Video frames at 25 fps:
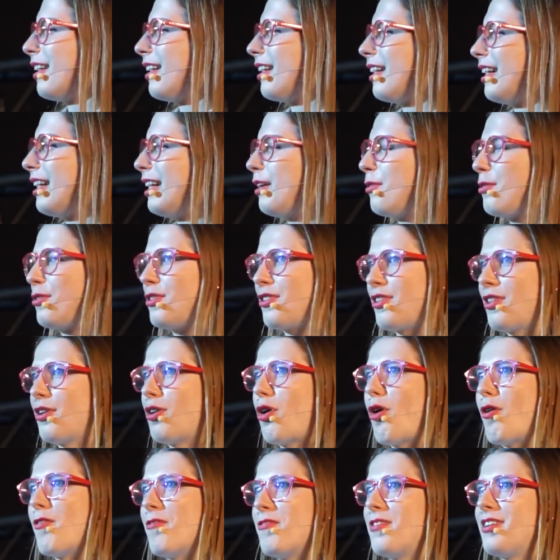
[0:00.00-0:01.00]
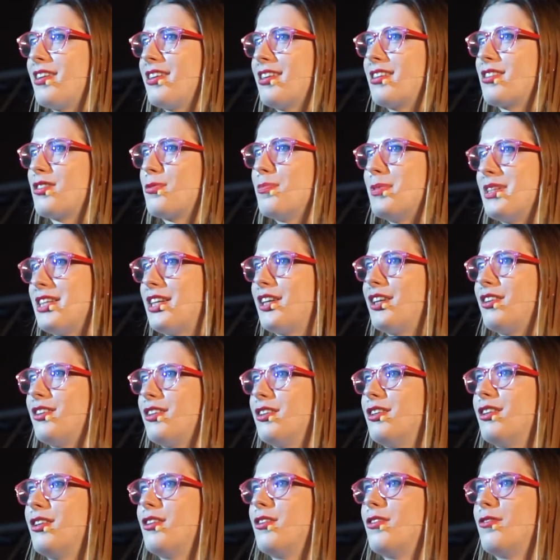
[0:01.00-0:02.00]
it was the obvious
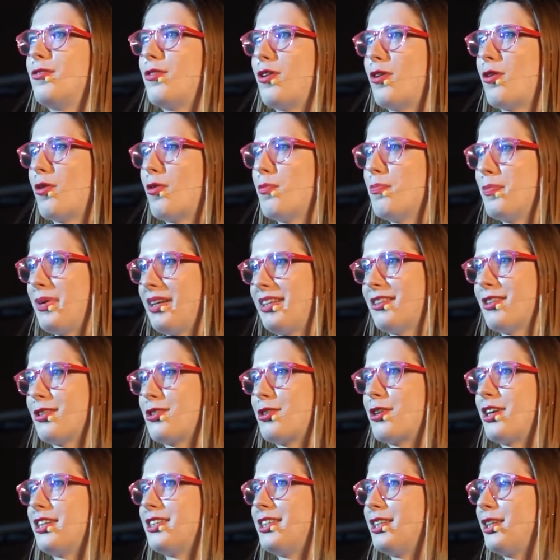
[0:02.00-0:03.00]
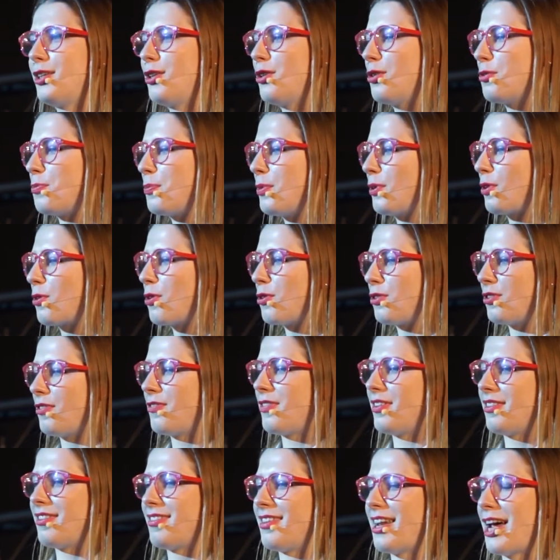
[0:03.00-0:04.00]
material for me to try to use because of
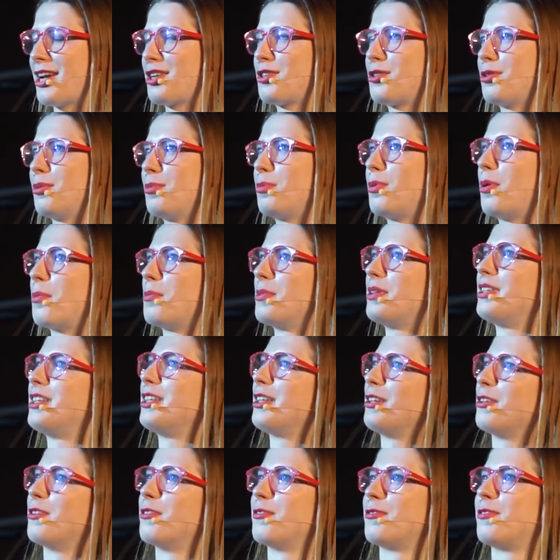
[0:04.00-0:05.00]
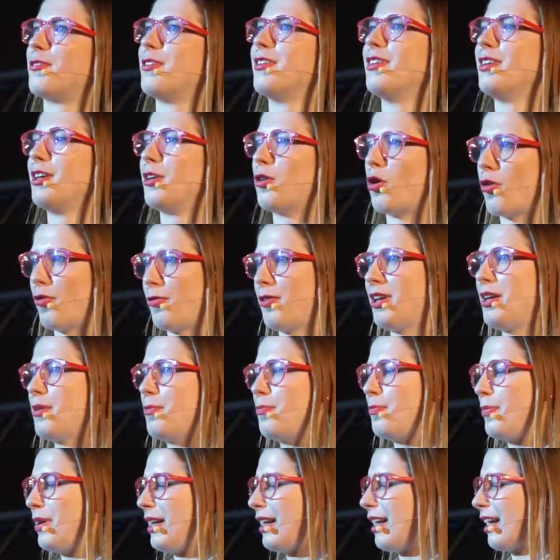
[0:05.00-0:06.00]
its natural property of it
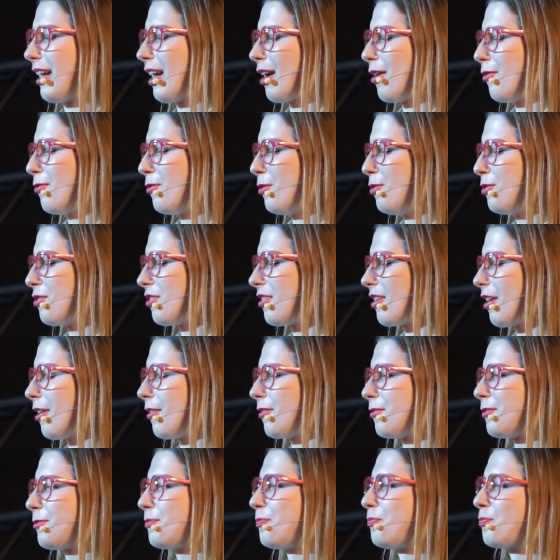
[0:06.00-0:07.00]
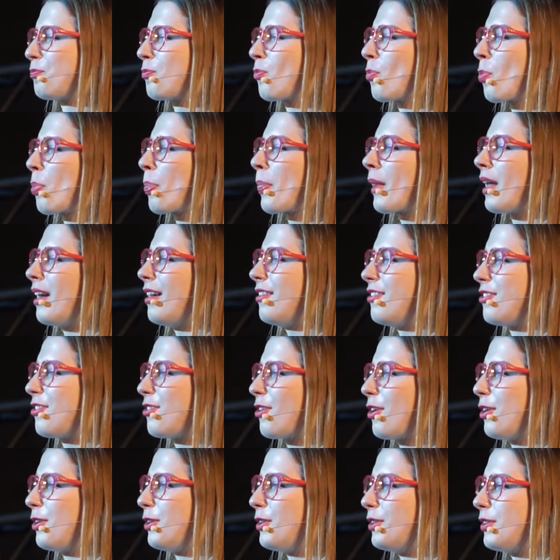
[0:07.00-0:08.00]
being a foodstuff. And
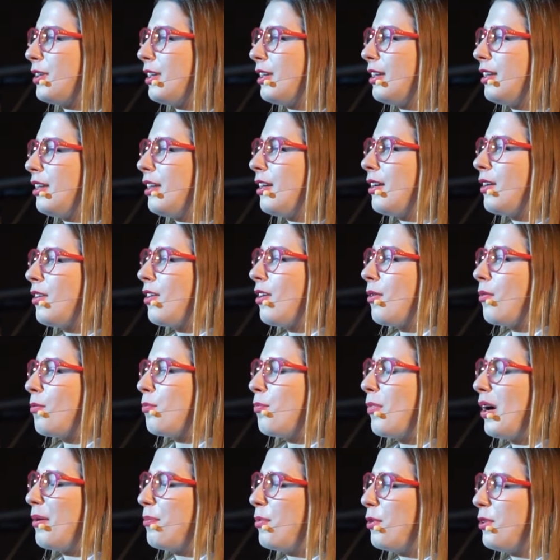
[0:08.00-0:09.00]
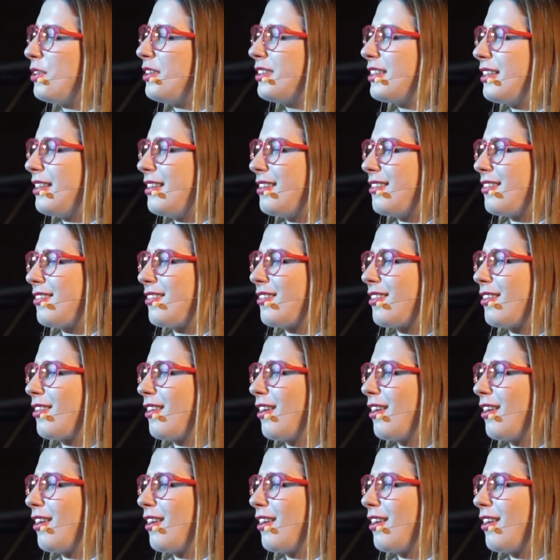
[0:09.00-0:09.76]
so my point is,